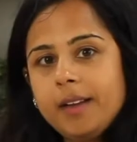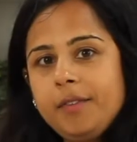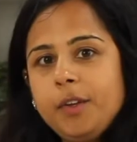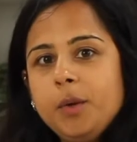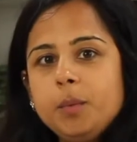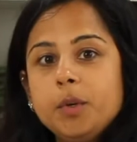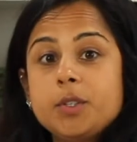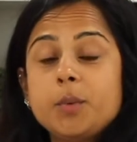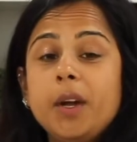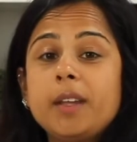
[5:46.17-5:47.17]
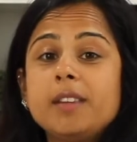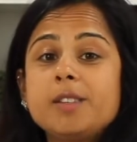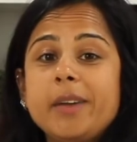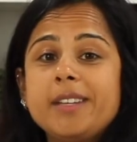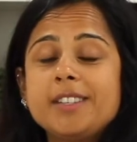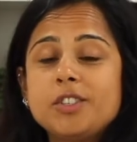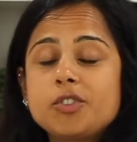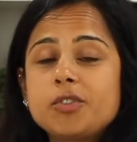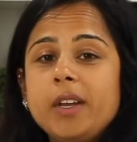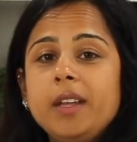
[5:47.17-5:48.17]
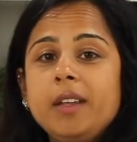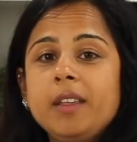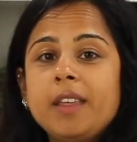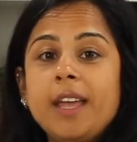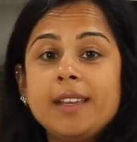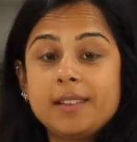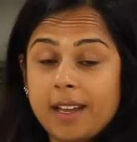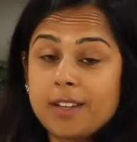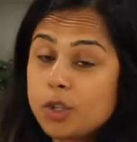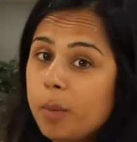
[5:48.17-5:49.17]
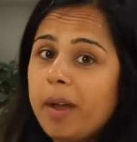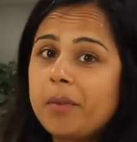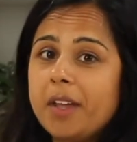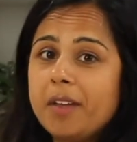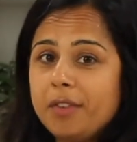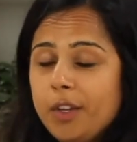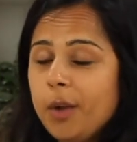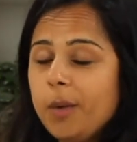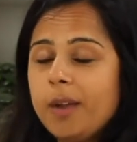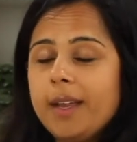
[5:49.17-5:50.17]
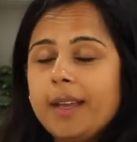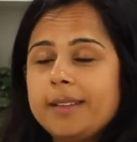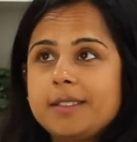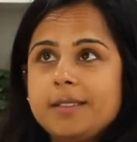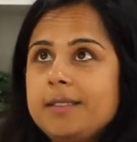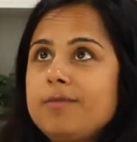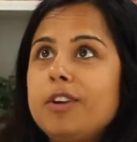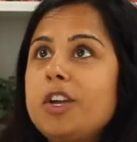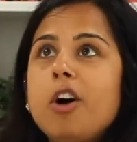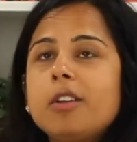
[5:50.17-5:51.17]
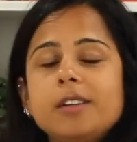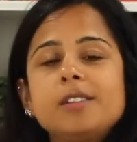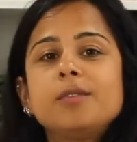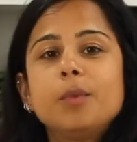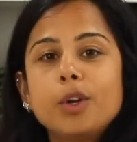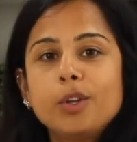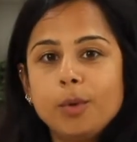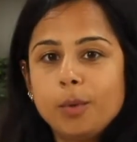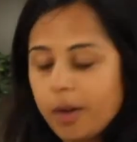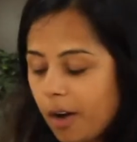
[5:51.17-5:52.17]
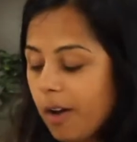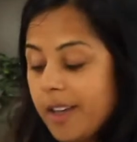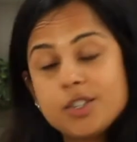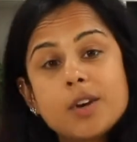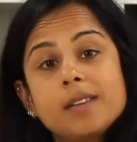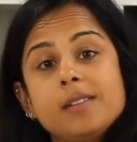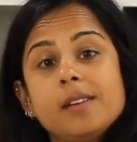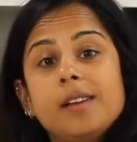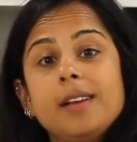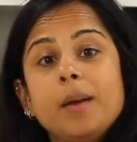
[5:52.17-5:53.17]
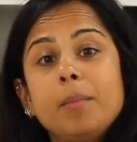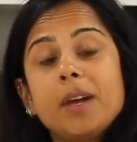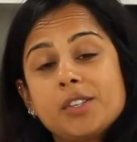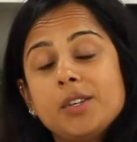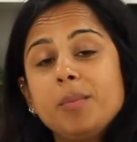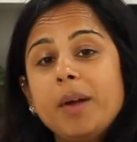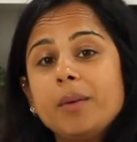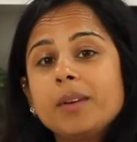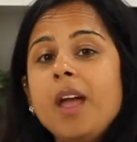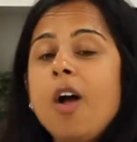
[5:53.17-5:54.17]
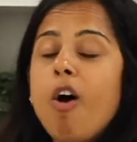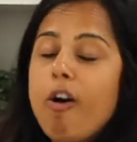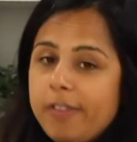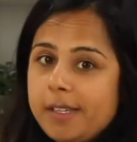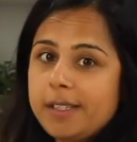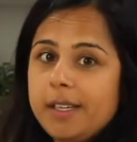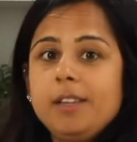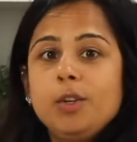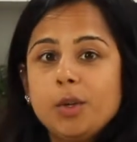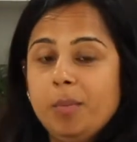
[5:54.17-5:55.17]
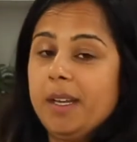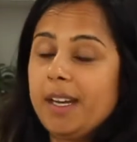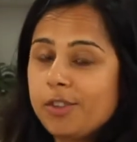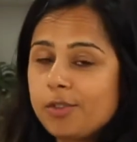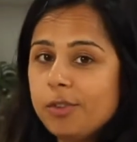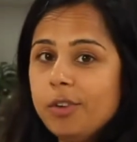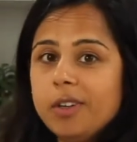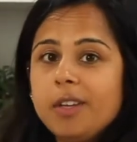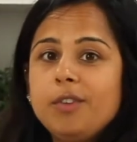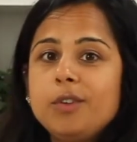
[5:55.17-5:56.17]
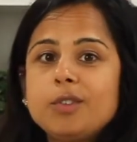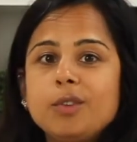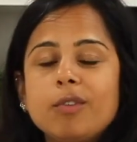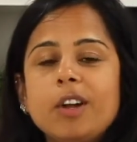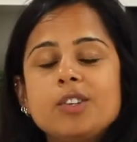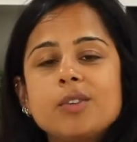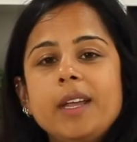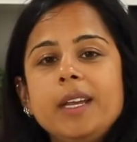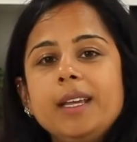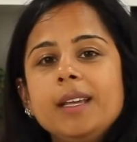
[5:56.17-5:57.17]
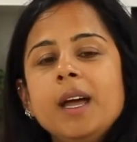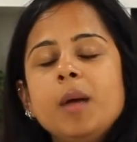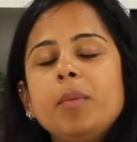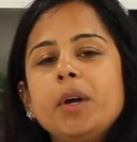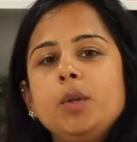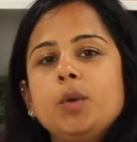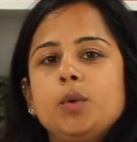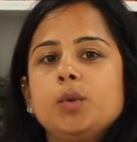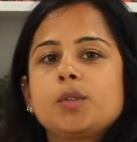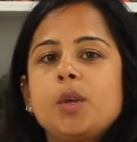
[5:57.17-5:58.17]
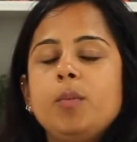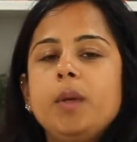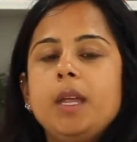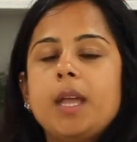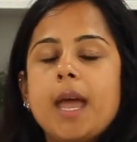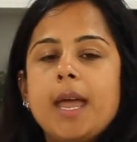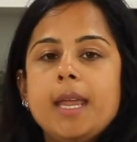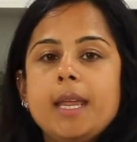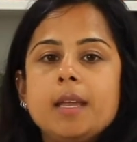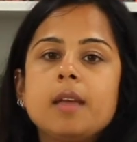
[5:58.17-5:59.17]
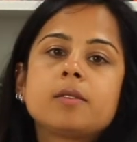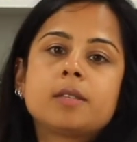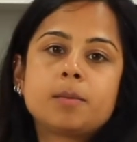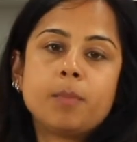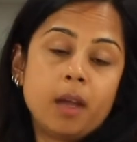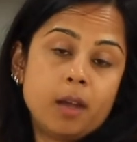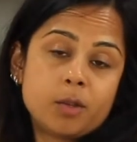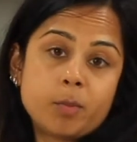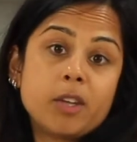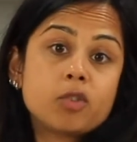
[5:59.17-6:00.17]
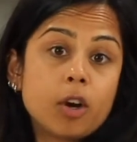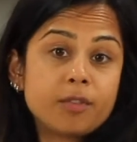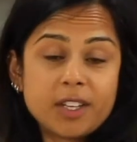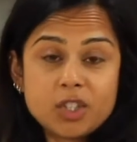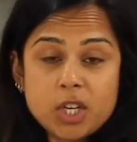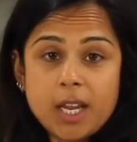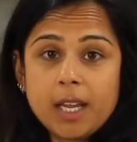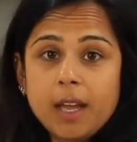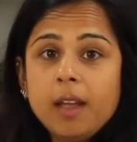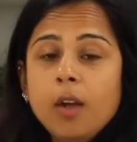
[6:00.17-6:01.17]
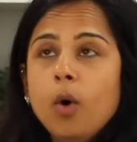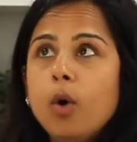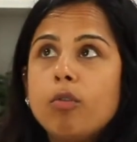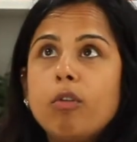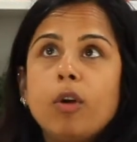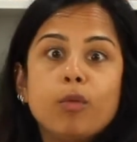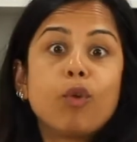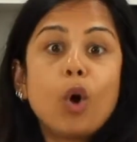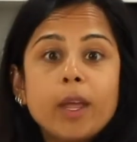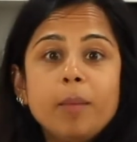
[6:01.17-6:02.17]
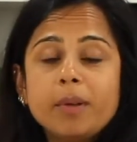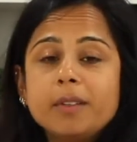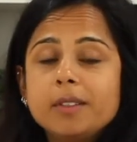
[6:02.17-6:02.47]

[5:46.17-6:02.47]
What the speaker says: If you want to work in the space industry, there is a job out there for you, regardless of what you are interested in and passionate about. Obviously, you could be an astronaut if you do the right training, but you could also be a spacecraft engineer or a rocket